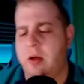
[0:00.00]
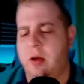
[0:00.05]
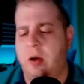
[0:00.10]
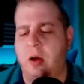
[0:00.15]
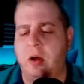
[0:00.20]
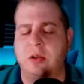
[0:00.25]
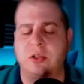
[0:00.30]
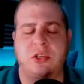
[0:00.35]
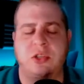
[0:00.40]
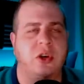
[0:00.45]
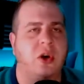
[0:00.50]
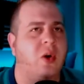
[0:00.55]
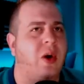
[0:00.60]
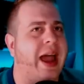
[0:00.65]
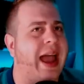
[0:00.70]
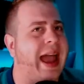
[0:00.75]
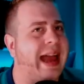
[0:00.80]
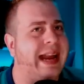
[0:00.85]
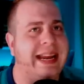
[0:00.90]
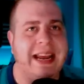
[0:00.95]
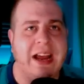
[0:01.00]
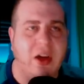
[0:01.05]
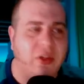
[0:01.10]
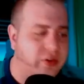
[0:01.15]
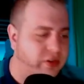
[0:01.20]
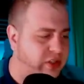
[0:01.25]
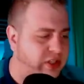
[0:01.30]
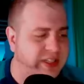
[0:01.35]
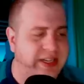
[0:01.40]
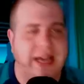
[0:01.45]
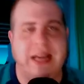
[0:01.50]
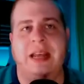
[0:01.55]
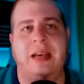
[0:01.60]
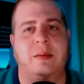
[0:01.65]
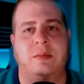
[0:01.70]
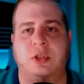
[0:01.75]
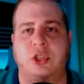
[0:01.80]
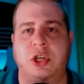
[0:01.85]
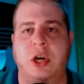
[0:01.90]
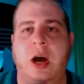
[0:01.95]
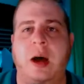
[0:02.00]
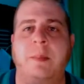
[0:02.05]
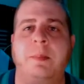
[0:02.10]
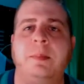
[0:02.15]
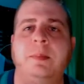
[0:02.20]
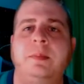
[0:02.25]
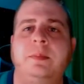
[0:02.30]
also any other stadium shop.